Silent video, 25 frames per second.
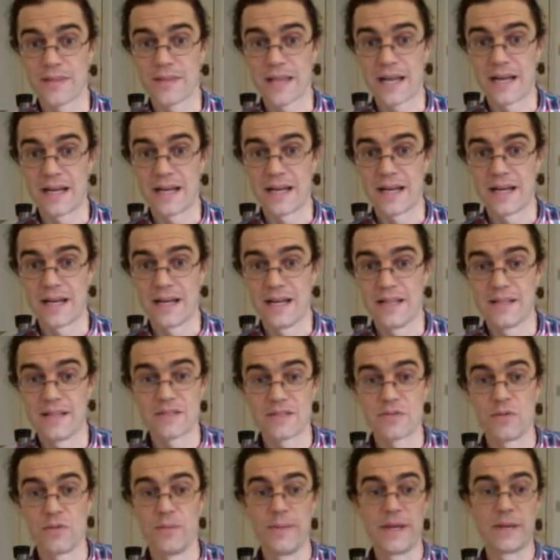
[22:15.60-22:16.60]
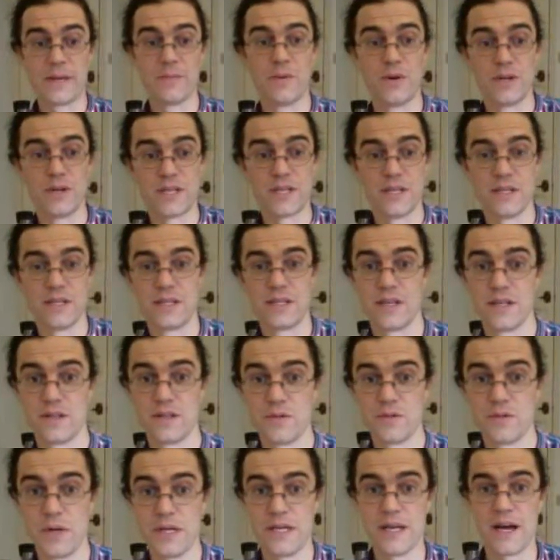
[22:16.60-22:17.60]
and this will make more sense
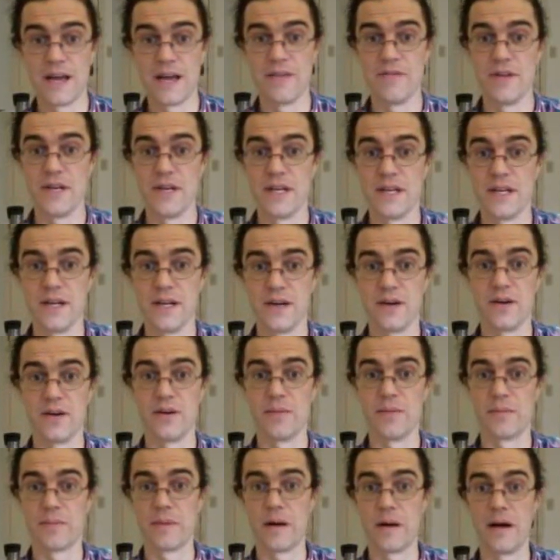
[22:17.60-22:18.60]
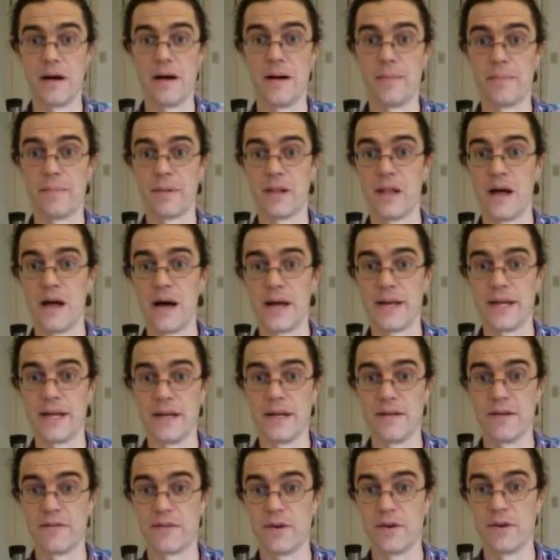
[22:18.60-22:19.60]
as we dive in here,
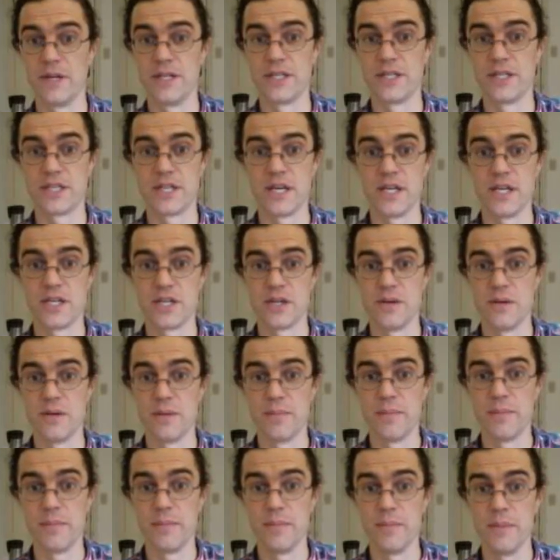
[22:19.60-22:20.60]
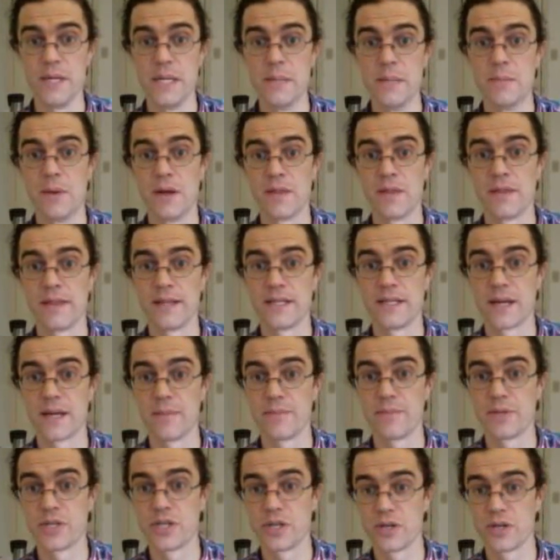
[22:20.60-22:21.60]
plotting for each station mean monthly
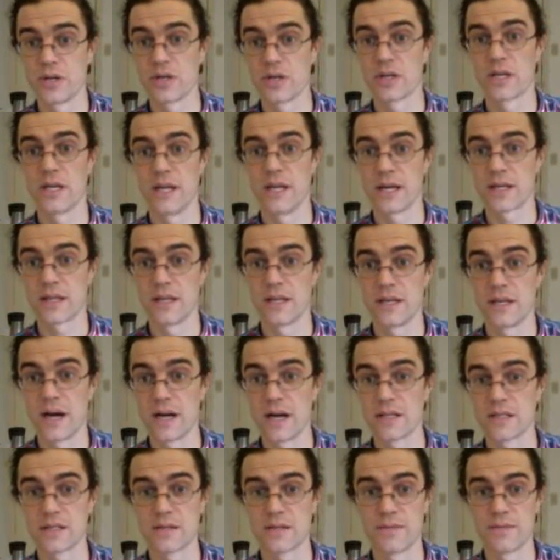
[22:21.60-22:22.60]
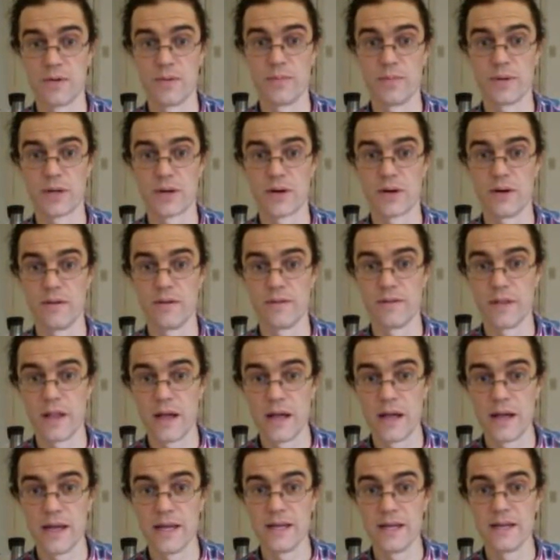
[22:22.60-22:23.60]
temperature, connect the dots to form a curved
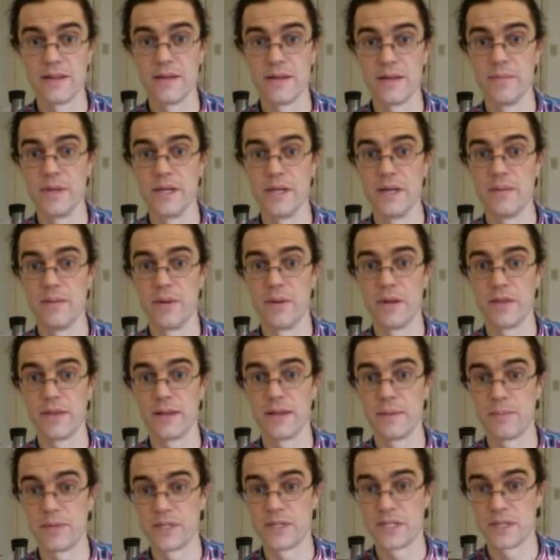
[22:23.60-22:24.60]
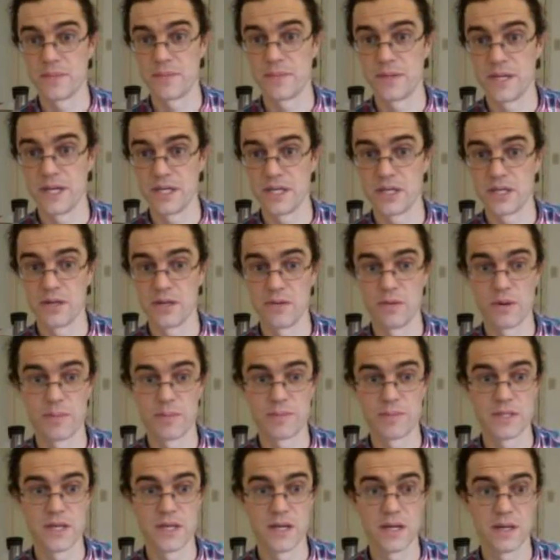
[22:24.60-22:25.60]
line, and the mean monthly precipitation
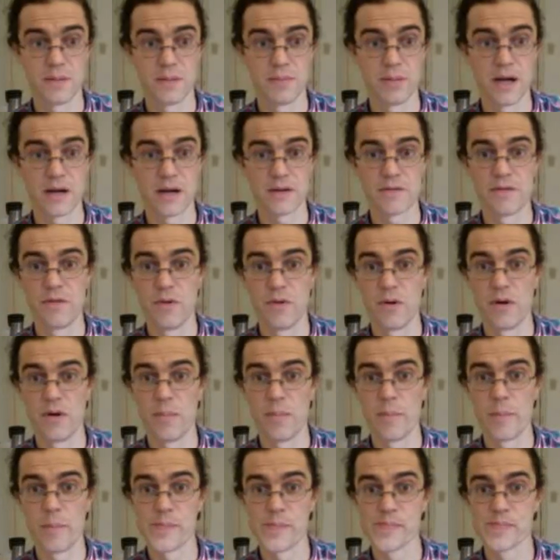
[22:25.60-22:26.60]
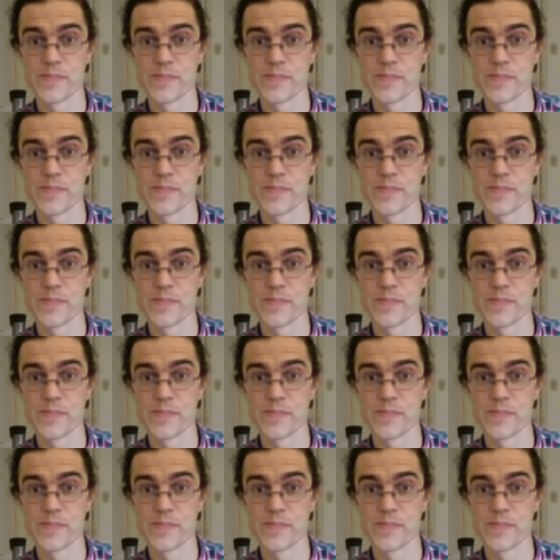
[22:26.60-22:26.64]
representing block form.